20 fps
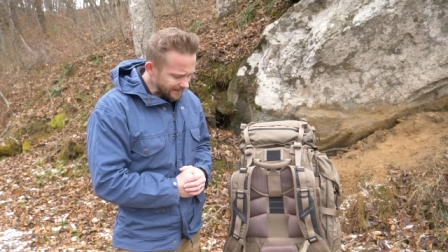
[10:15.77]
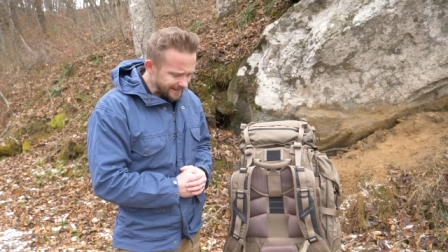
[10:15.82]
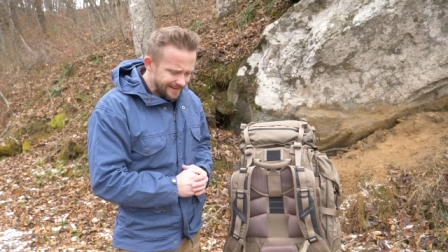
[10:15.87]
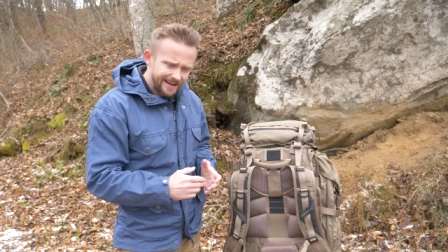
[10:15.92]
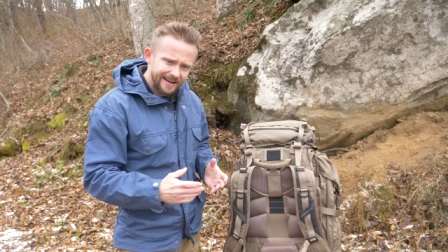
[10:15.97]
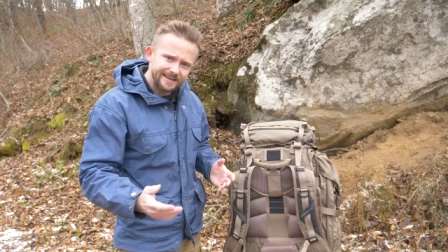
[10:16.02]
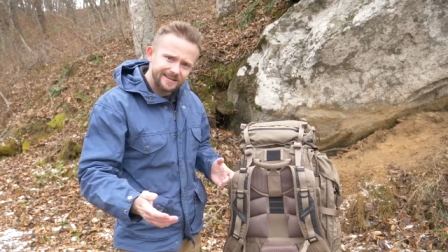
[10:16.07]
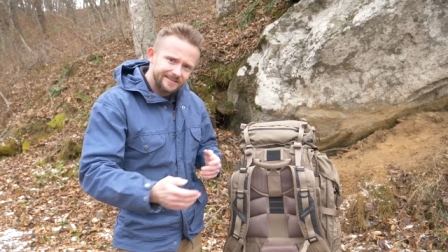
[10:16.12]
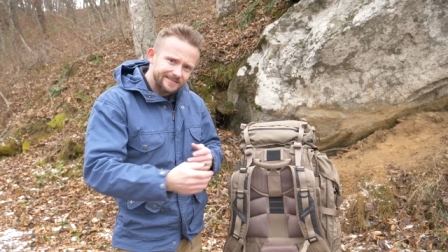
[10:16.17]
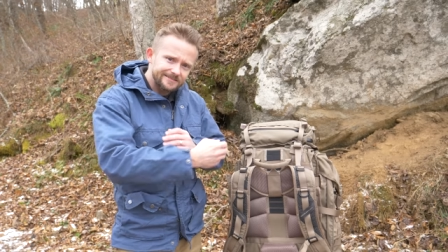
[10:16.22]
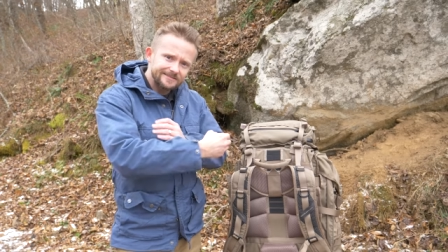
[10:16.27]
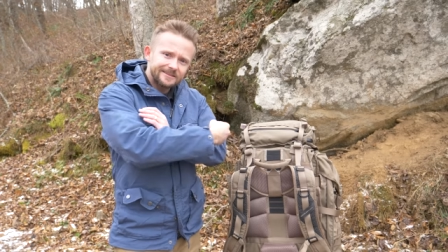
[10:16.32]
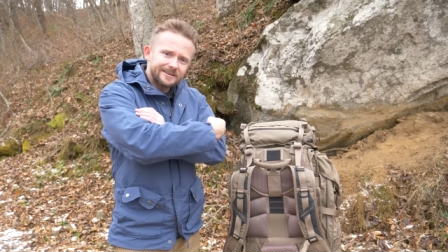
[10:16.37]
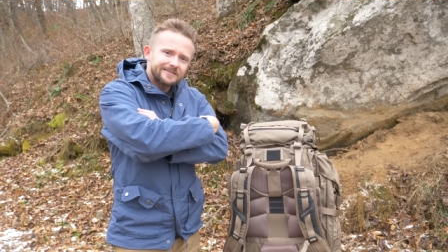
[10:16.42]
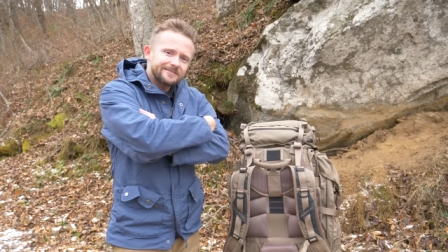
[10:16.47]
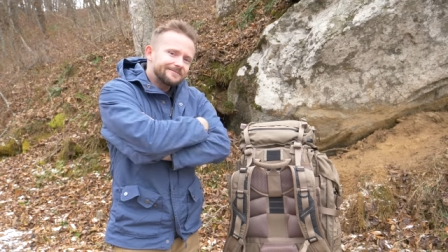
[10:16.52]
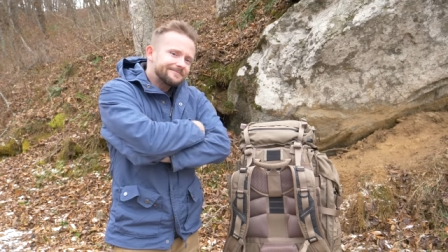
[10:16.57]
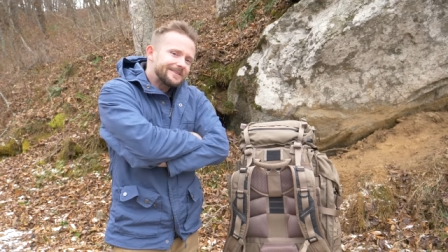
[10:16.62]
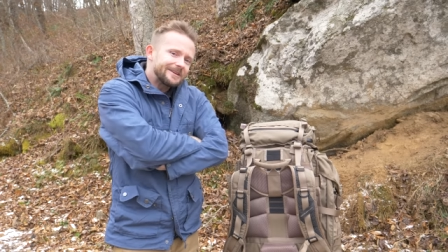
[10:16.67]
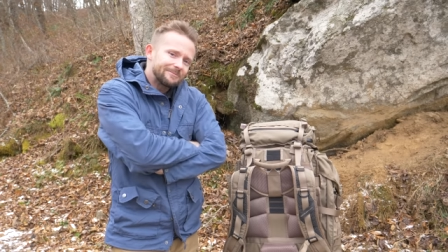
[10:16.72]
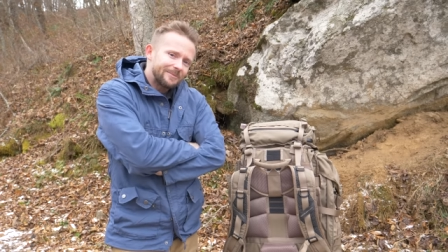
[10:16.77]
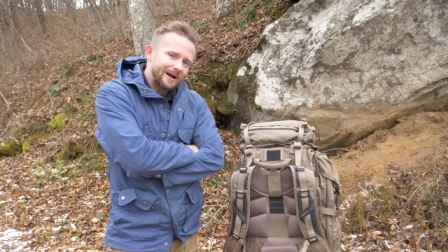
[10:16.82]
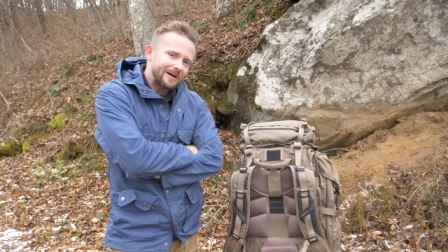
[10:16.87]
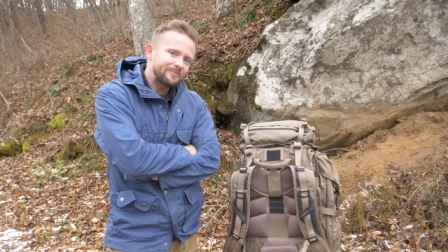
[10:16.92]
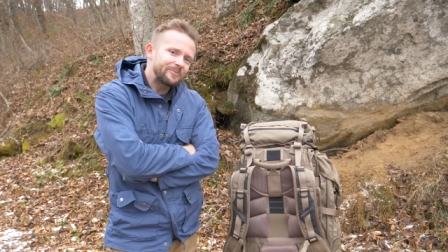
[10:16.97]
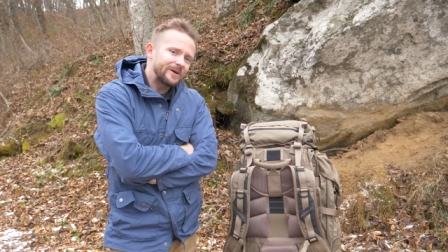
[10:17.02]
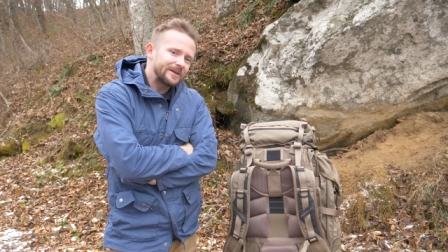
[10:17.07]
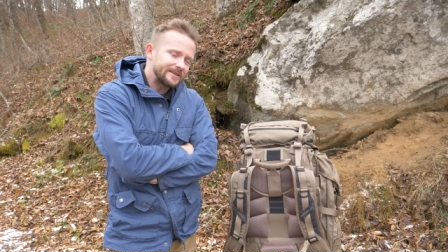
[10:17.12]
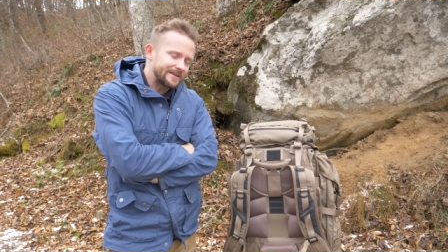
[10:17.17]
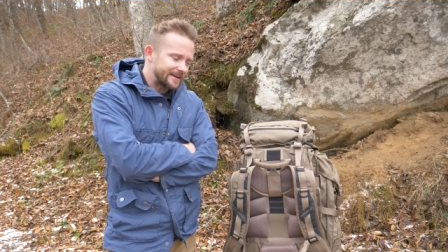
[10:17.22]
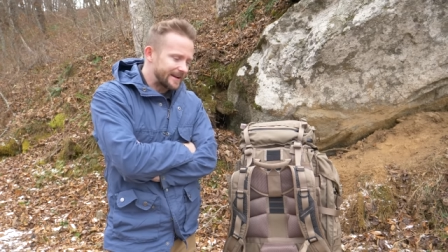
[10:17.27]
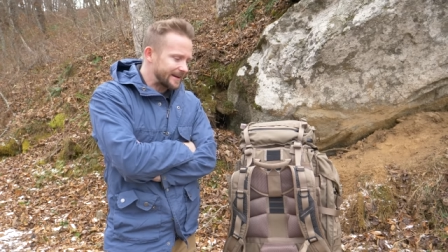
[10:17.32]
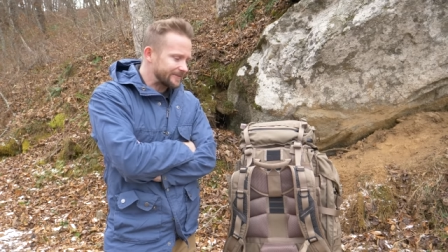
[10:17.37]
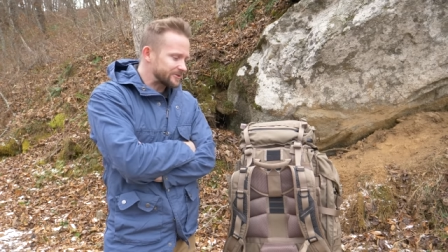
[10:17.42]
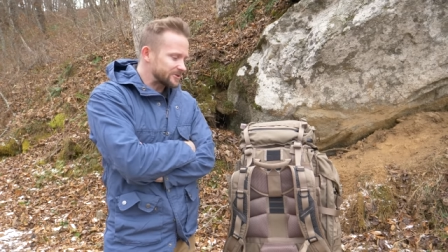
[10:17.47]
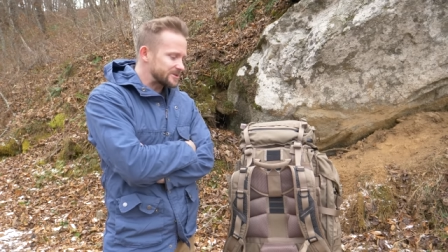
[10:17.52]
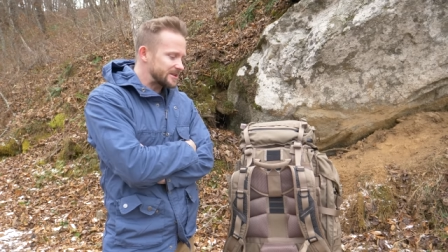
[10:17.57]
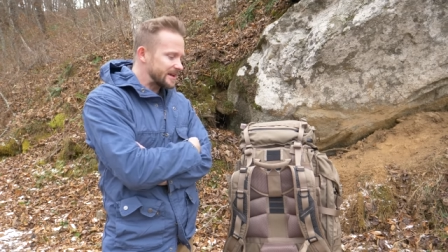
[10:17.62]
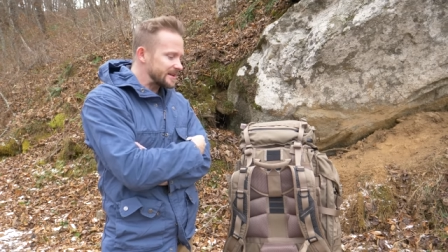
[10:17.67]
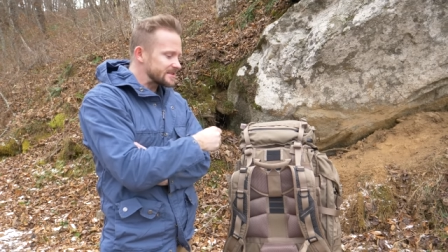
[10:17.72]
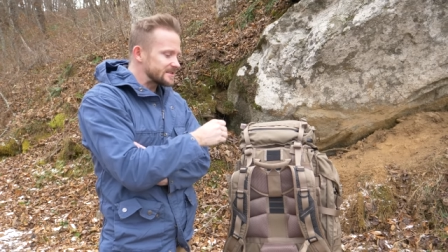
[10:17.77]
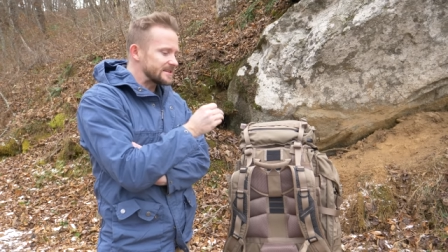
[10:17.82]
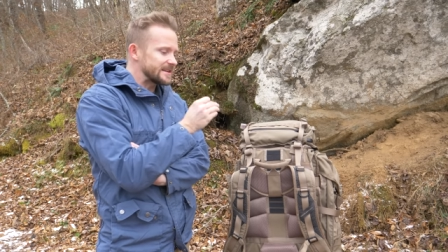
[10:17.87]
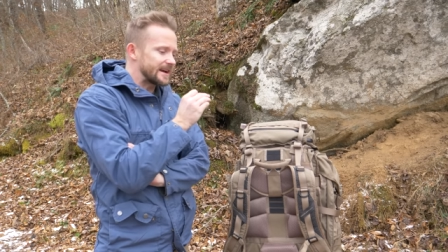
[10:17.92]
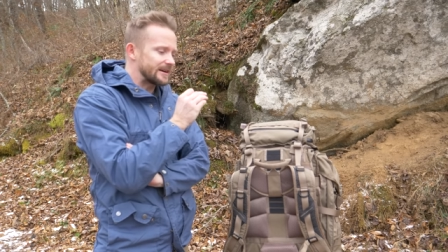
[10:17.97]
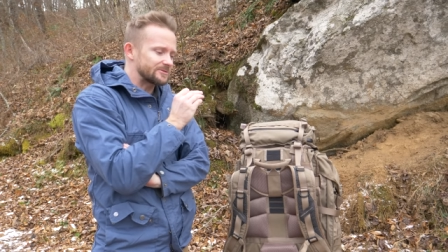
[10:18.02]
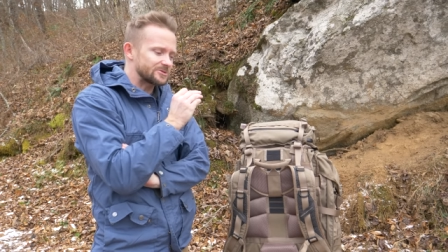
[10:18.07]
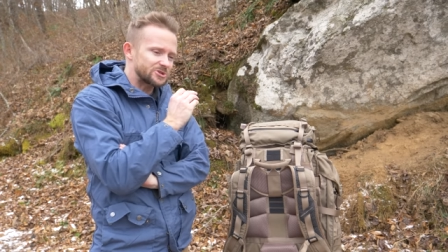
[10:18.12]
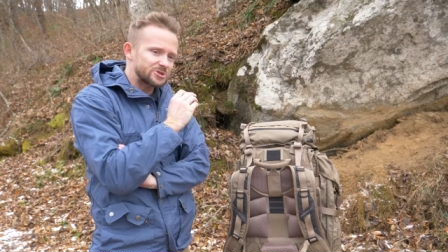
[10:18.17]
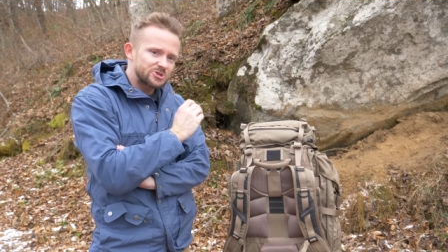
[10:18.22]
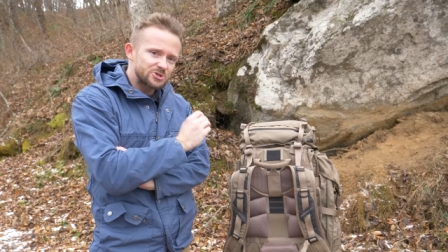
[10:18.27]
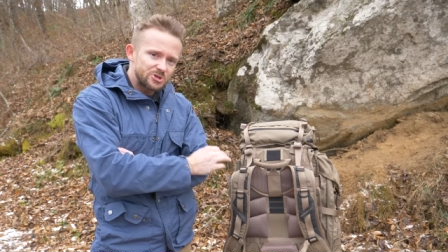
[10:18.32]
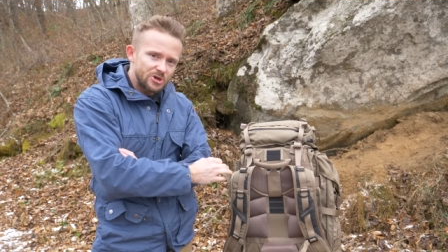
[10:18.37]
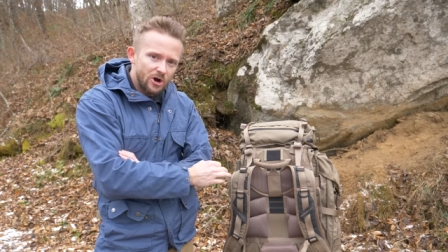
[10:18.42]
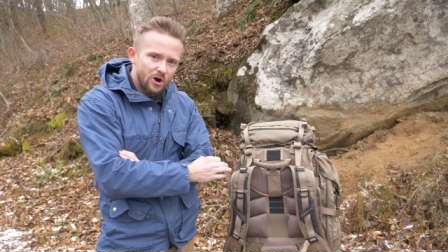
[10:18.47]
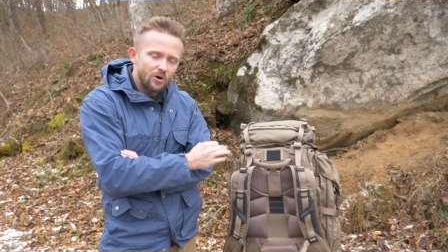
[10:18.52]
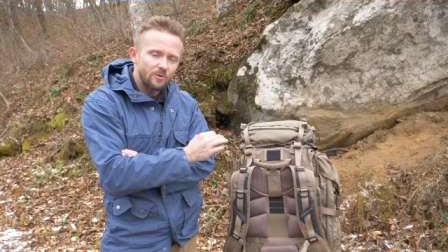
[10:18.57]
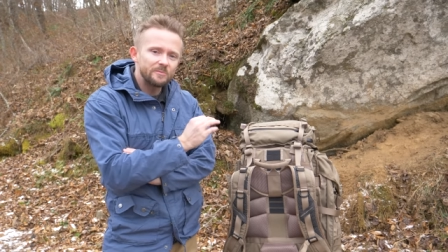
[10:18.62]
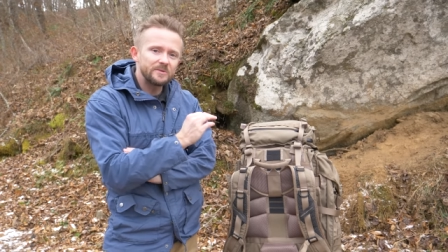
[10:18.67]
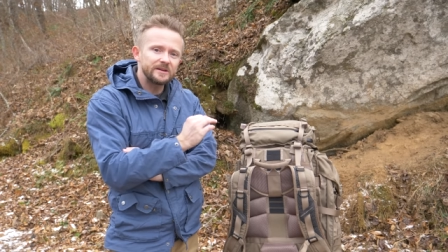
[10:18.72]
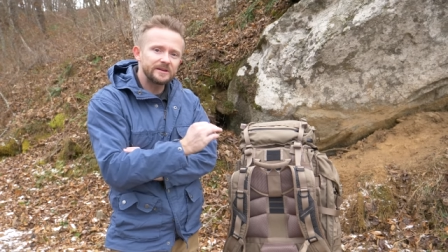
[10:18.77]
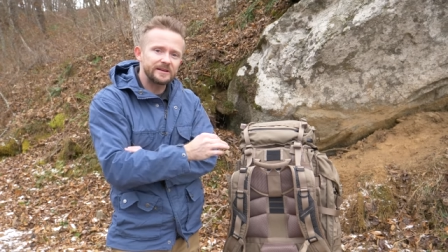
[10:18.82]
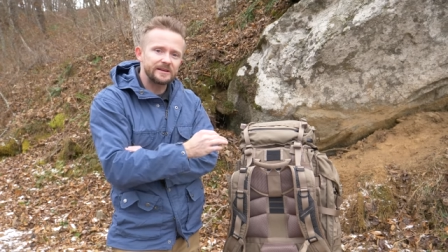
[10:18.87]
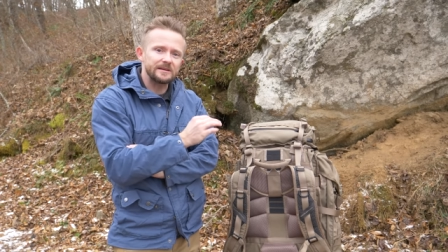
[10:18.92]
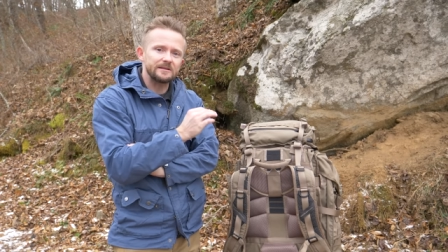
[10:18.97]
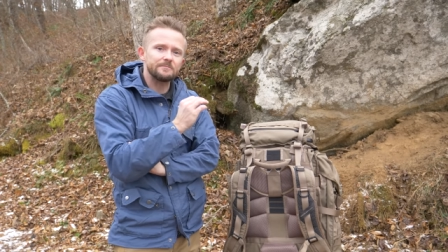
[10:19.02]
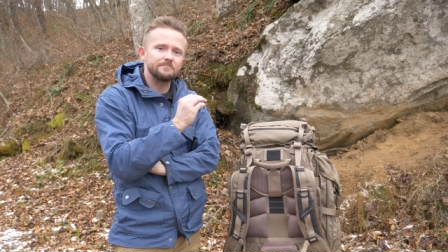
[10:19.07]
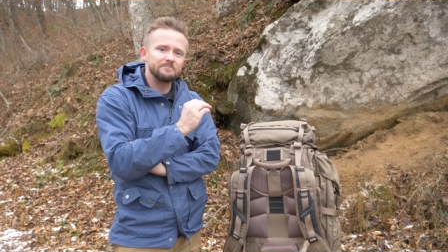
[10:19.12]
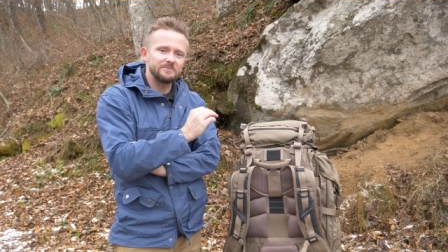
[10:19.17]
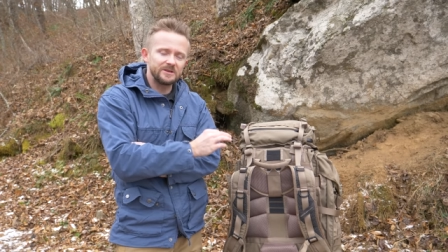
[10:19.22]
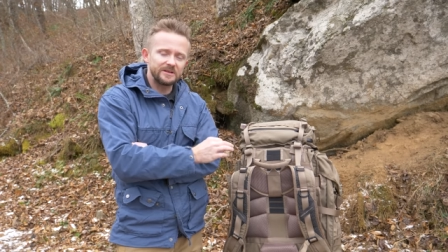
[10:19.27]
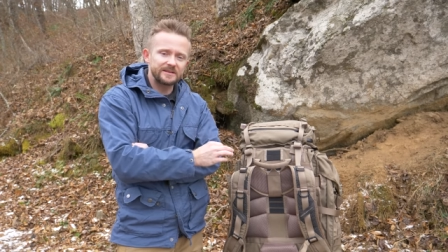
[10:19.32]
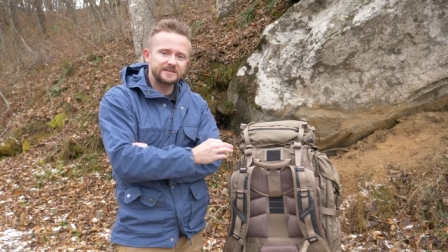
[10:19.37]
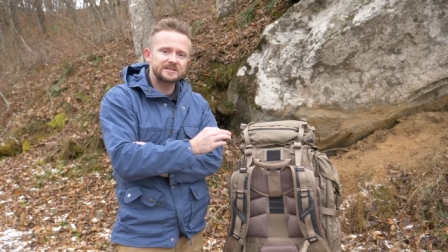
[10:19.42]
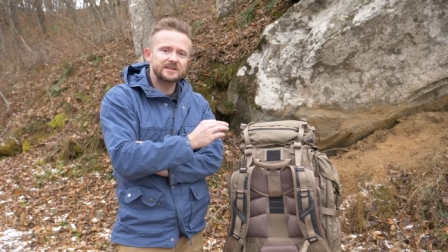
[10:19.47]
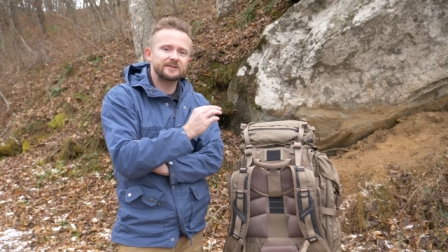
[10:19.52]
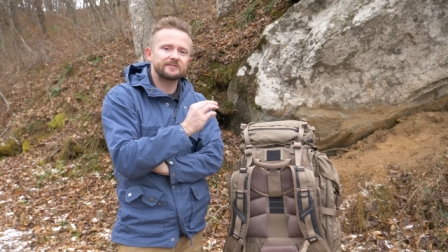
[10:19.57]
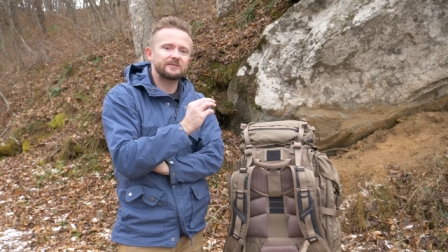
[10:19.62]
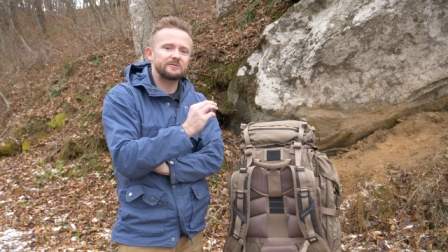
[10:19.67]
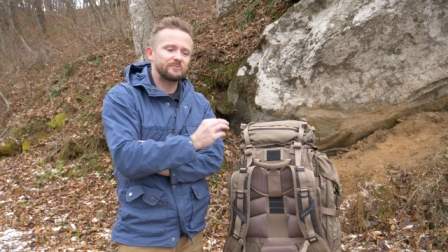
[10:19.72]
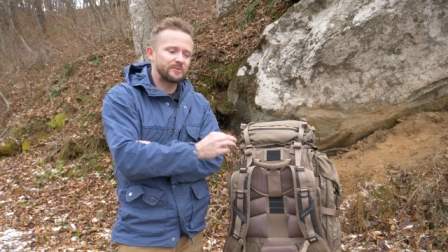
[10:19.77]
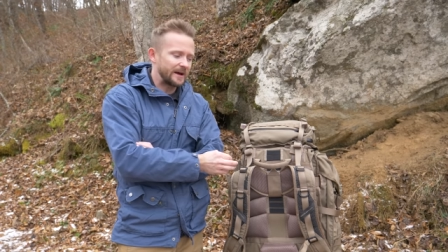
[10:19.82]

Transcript: yeah, in my opinion, after testing out so many military